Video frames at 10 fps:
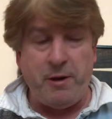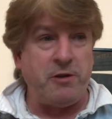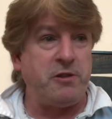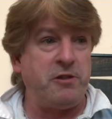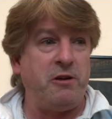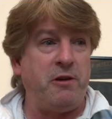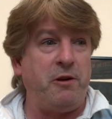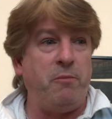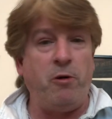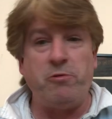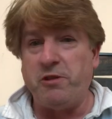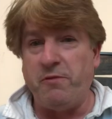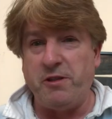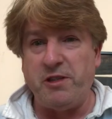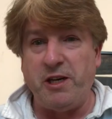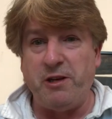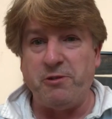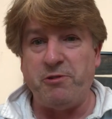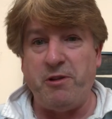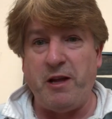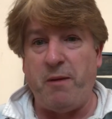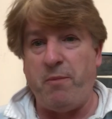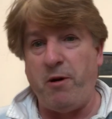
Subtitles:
because I think most of the singles are in that